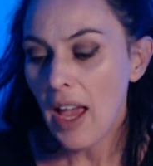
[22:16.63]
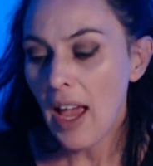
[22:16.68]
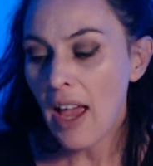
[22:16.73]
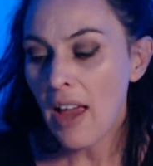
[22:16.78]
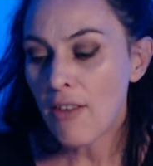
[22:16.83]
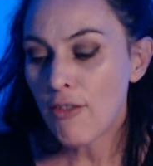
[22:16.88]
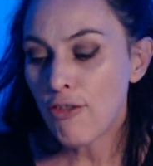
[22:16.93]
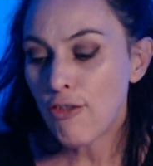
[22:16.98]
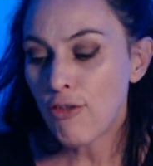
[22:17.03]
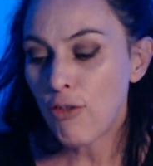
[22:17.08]

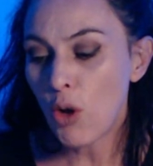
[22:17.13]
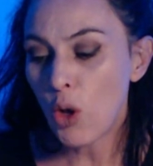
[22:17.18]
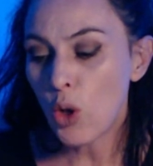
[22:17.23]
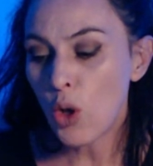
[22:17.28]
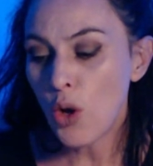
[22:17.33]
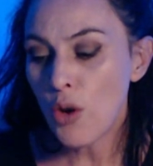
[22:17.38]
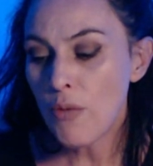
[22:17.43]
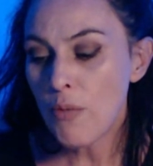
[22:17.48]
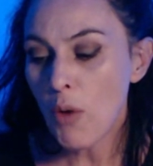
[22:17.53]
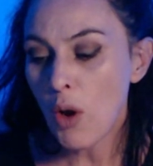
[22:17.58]
and
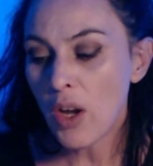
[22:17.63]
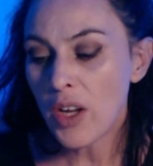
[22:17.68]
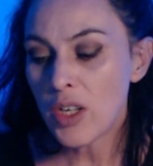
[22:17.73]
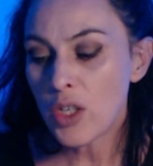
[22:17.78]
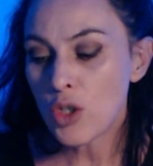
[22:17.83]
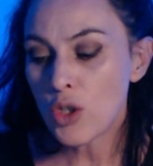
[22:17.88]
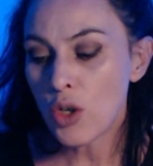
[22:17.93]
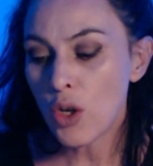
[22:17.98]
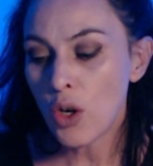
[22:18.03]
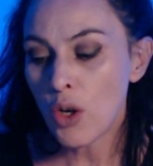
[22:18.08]
follow my
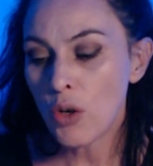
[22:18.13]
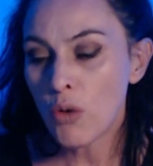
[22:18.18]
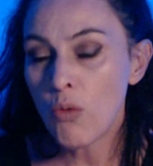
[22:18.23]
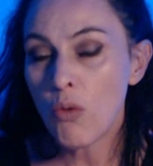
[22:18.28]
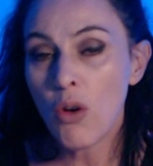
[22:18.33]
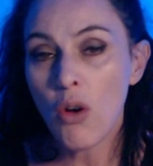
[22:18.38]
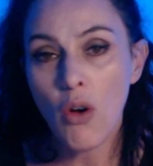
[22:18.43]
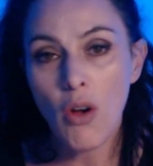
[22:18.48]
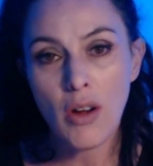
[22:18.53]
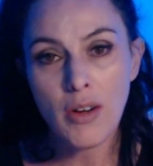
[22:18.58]
internal
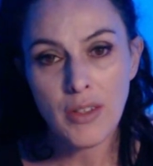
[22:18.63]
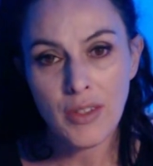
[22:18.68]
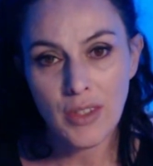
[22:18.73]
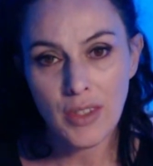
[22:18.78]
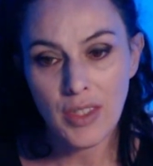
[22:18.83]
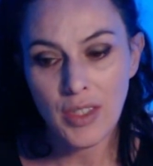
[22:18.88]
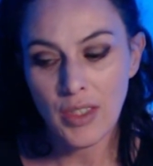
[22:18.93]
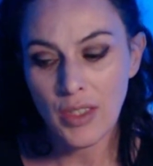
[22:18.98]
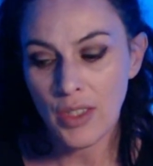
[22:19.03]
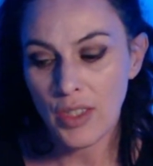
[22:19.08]
guidance
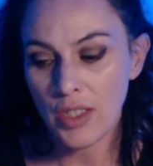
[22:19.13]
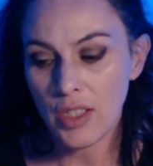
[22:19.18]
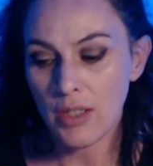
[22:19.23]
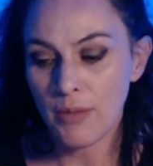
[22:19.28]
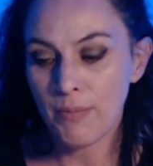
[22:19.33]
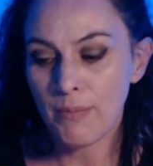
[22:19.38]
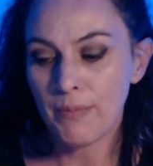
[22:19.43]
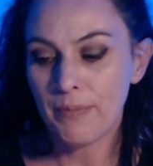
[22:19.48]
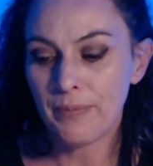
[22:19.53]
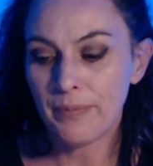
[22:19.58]

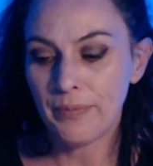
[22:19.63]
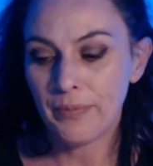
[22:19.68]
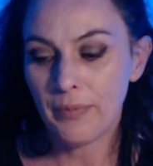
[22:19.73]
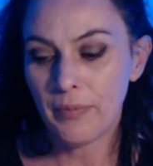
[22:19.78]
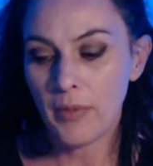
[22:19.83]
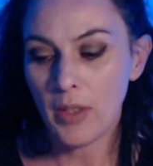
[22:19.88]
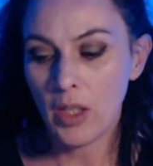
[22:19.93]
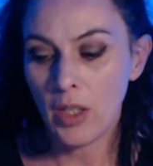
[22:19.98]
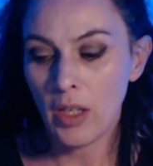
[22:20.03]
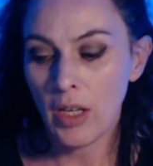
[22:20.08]
system,
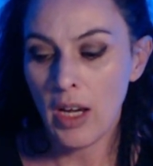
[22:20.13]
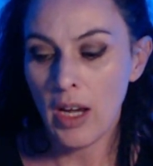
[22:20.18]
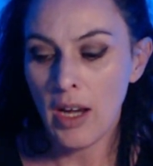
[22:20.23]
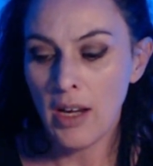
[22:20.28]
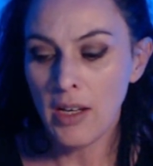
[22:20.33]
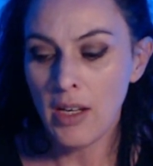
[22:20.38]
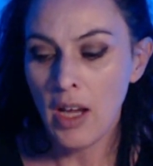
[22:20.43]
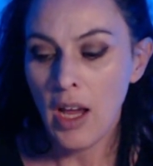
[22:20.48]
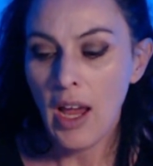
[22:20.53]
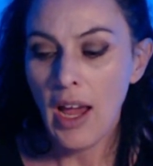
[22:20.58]
okay?